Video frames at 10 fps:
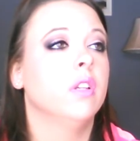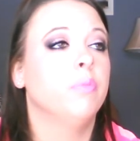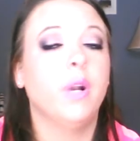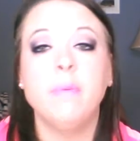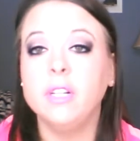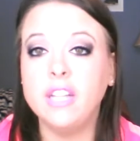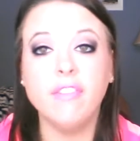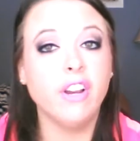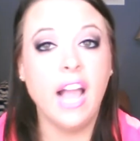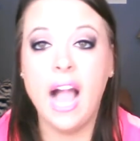pretty much
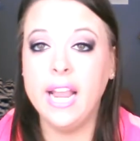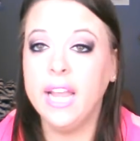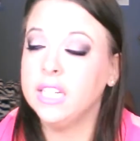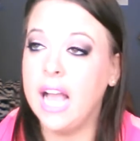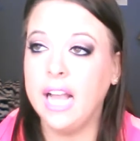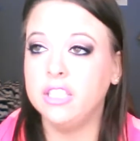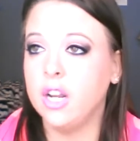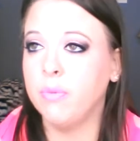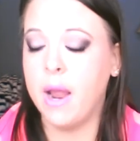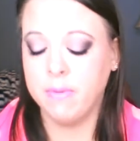every high-end
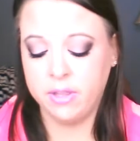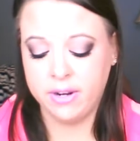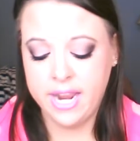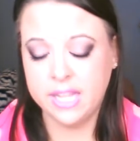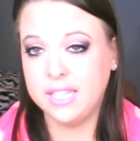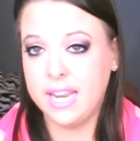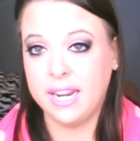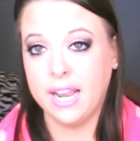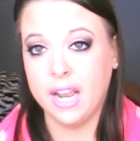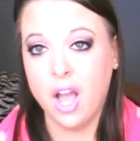eyeshadow primer there is, and
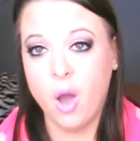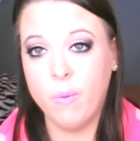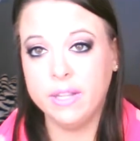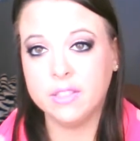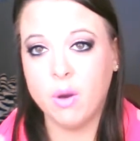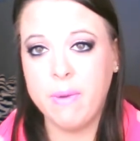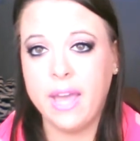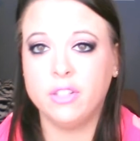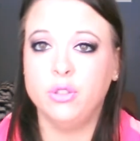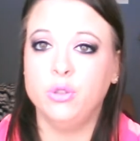I always go
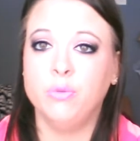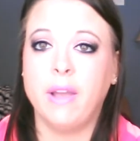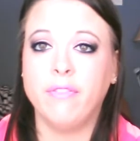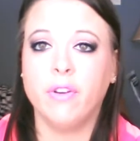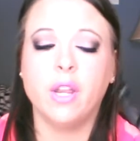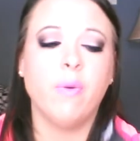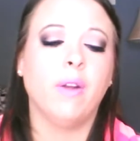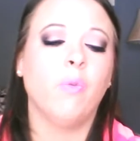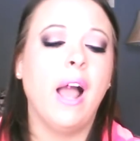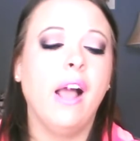back to my Fergie Wet
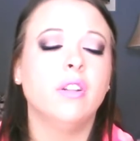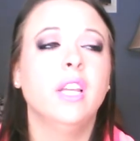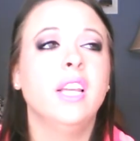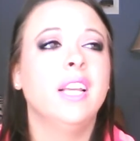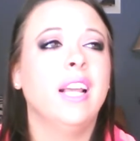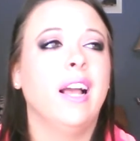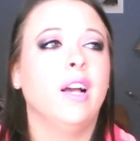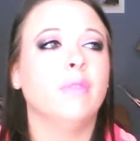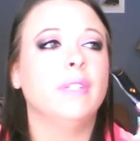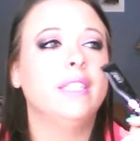n Wild.
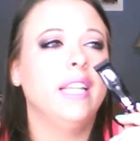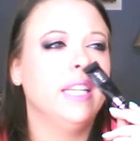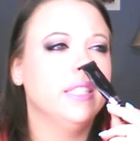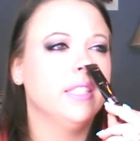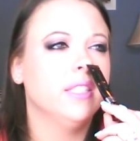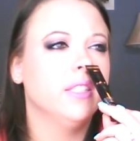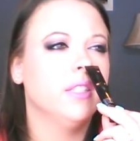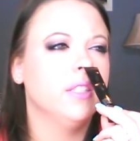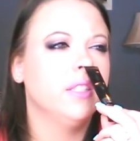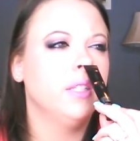This is,
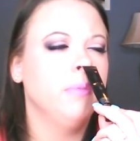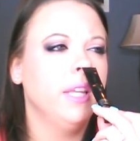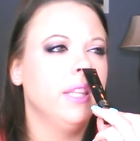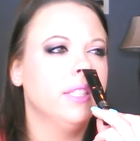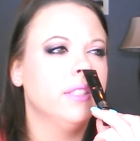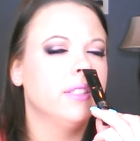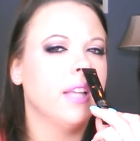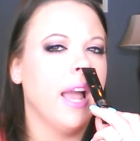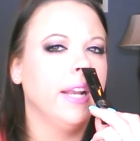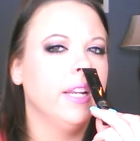to me, this is
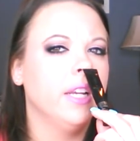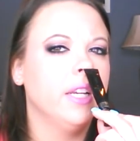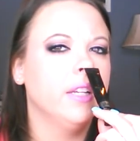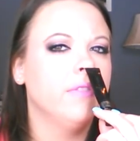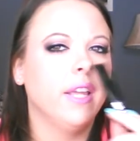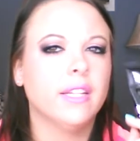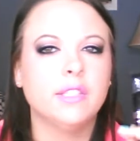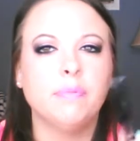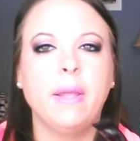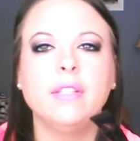kind of
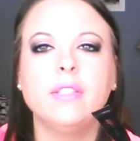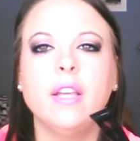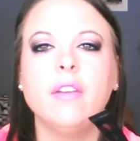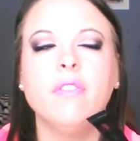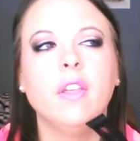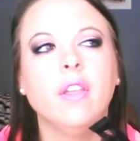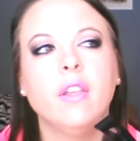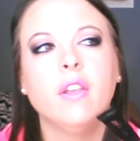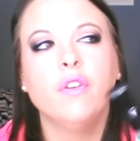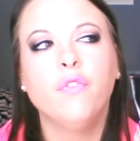expensive
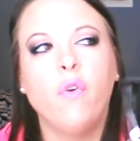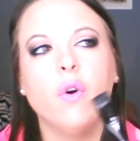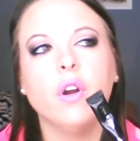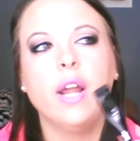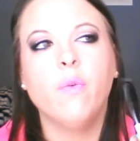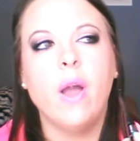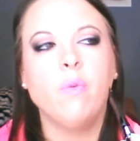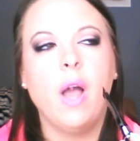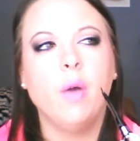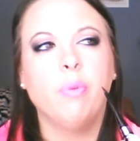for a Wet n
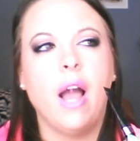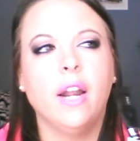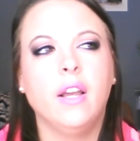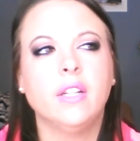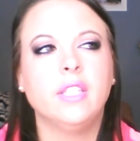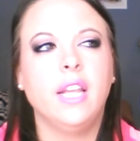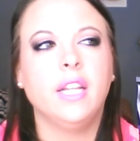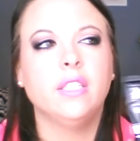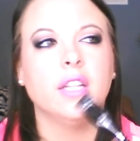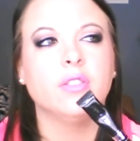Wild product.
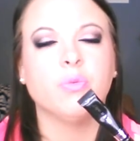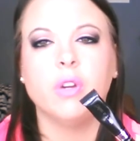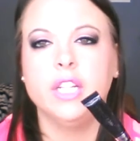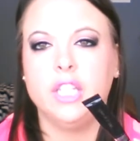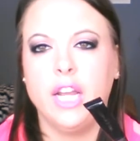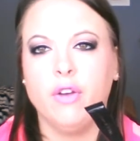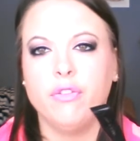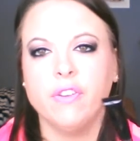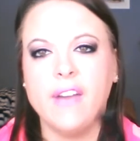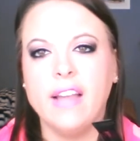It does retail
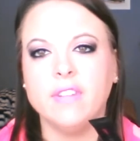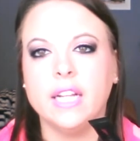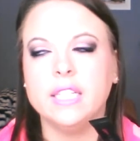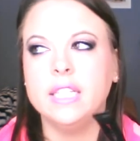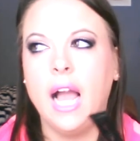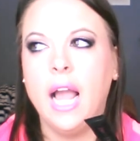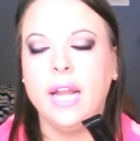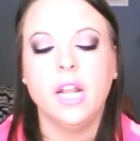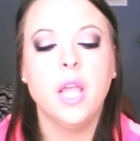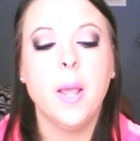for $5.99,